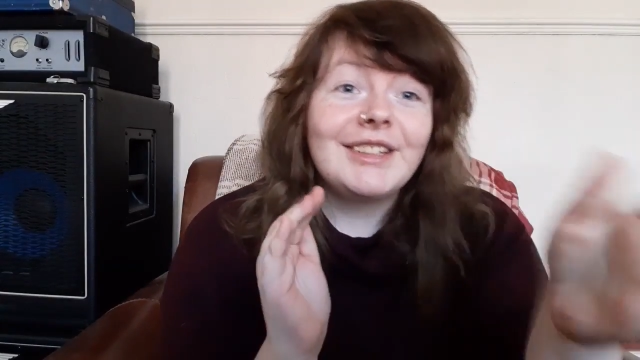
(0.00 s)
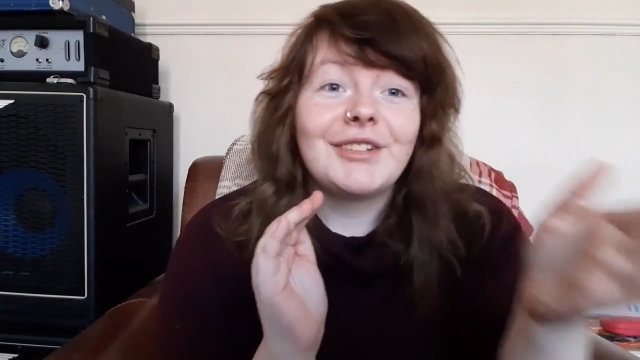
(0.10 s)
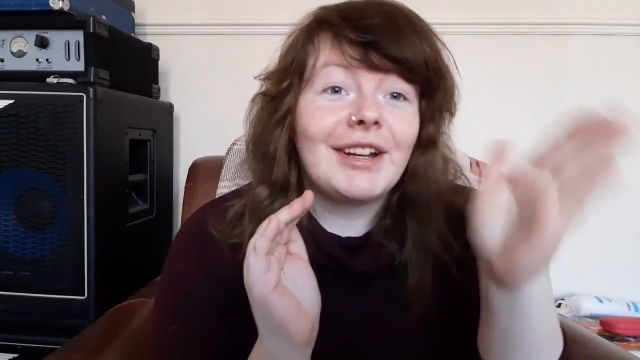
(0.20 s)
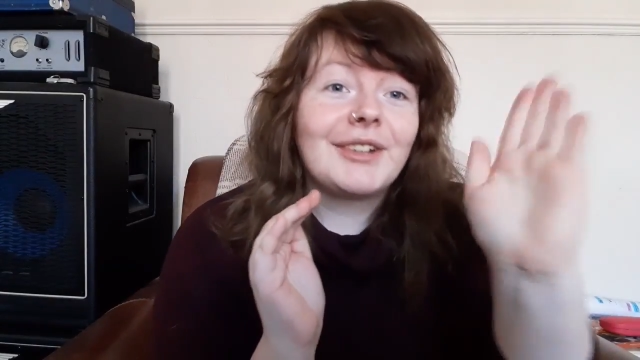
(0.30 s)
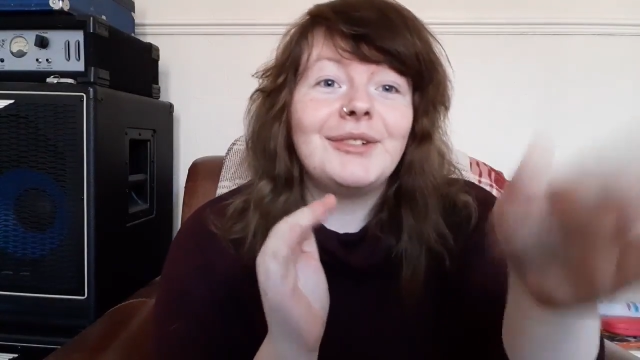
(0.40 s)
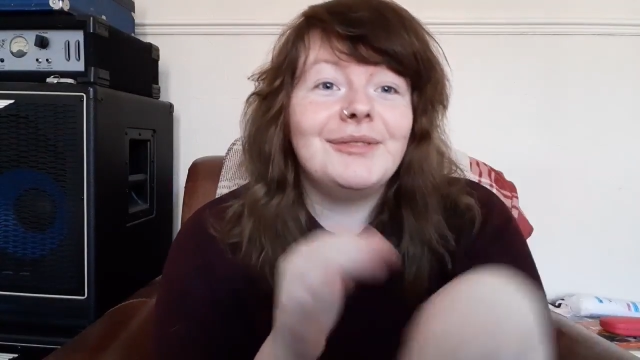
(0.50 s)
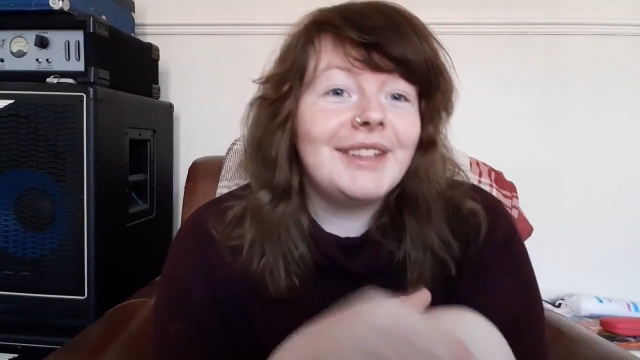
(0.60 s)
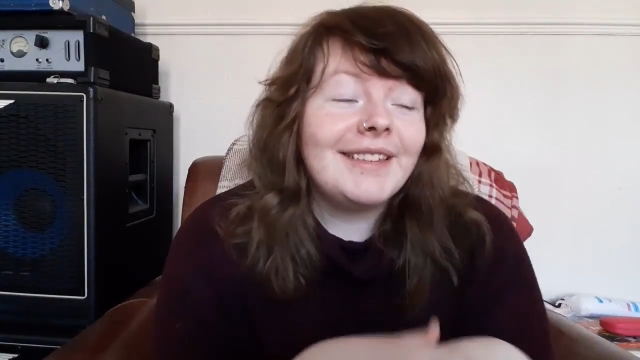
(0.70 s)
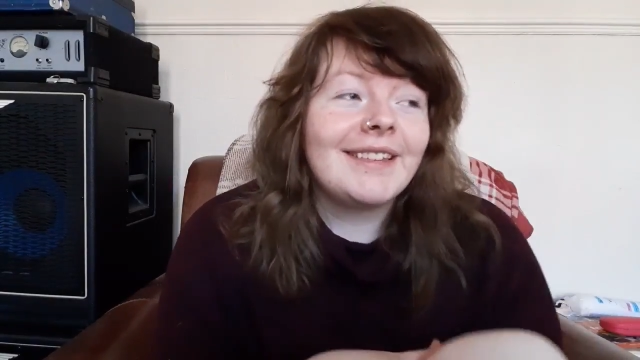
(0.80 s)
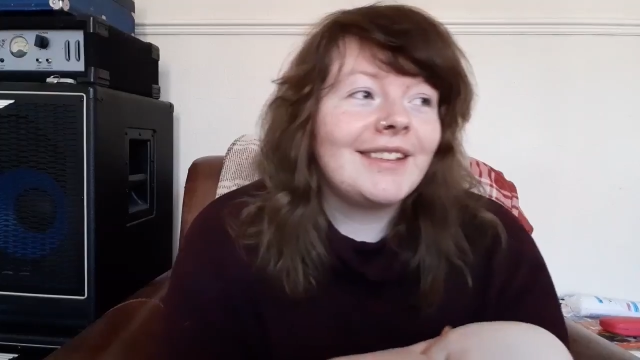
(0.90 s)
tried
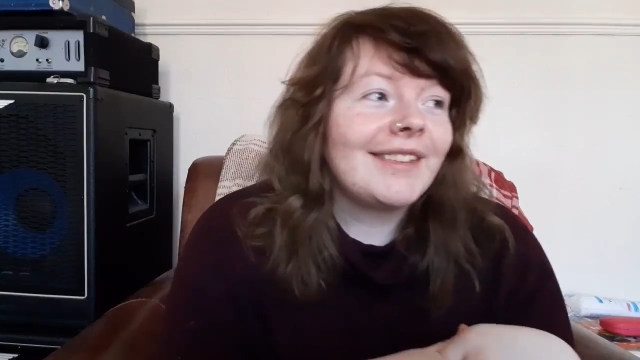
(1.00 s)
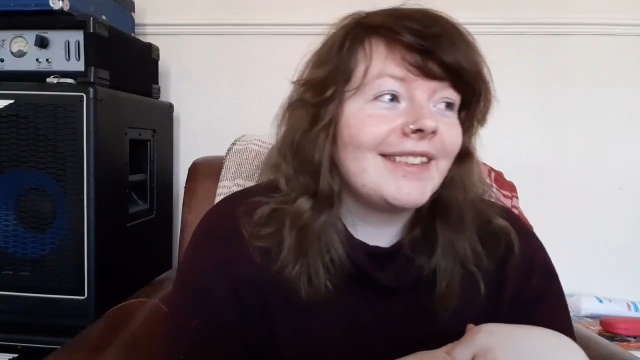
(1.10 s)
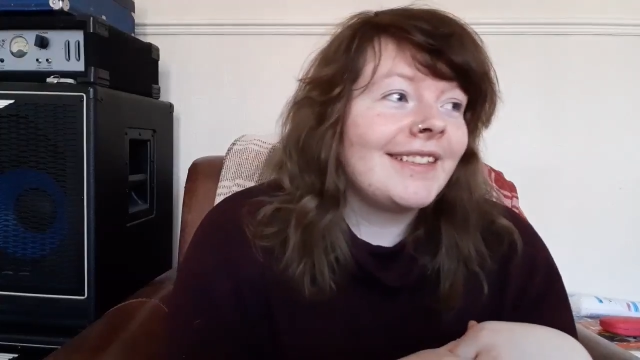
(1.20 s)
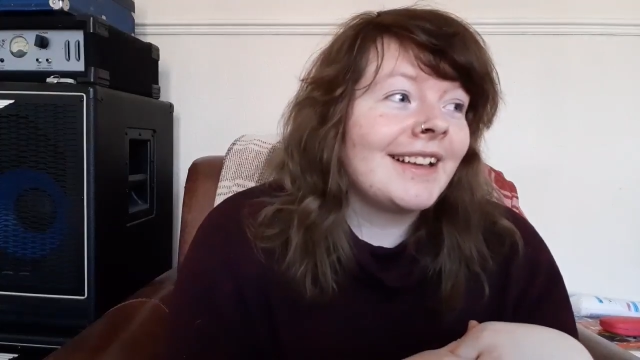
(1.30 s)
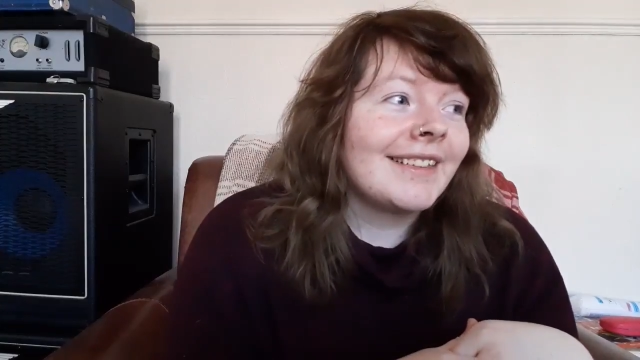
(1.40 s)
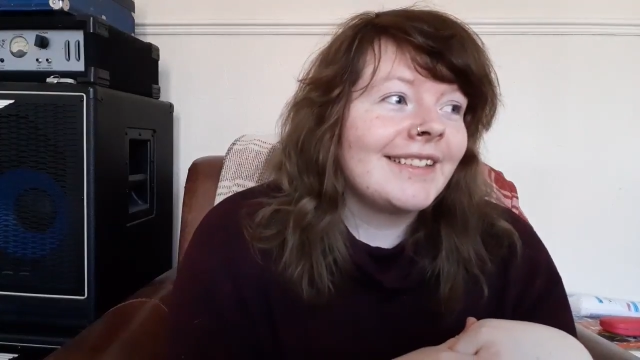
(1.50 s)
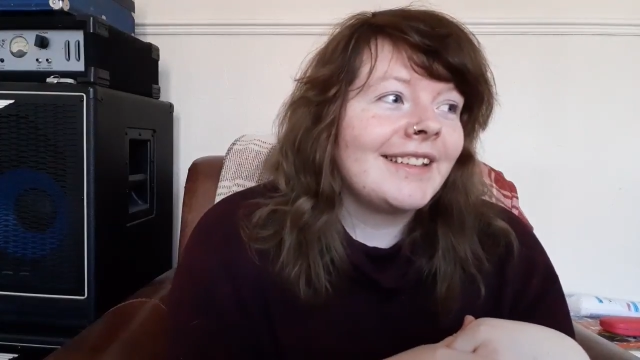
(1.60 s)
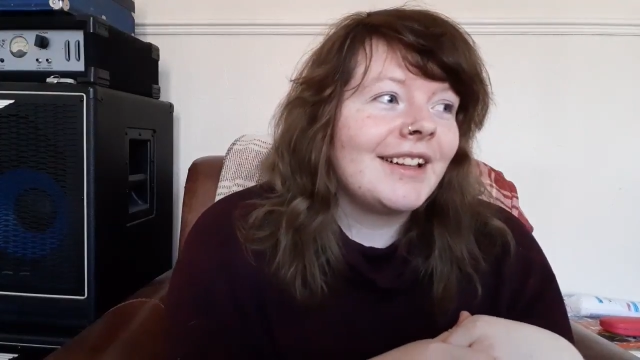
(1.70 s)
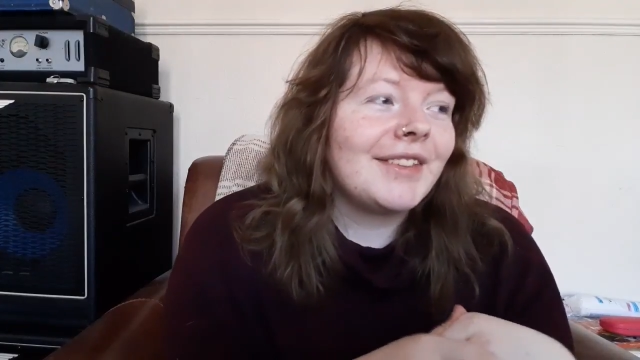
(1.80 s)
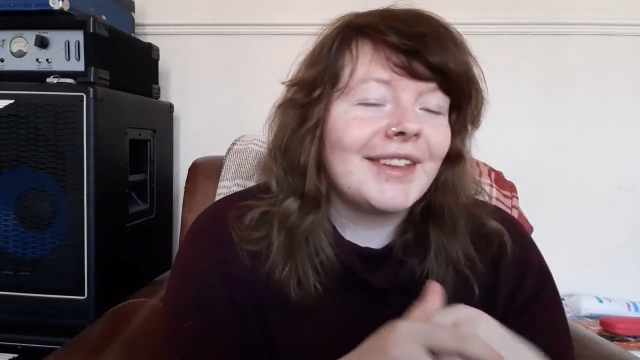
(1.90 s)
convincing us that that's Adele.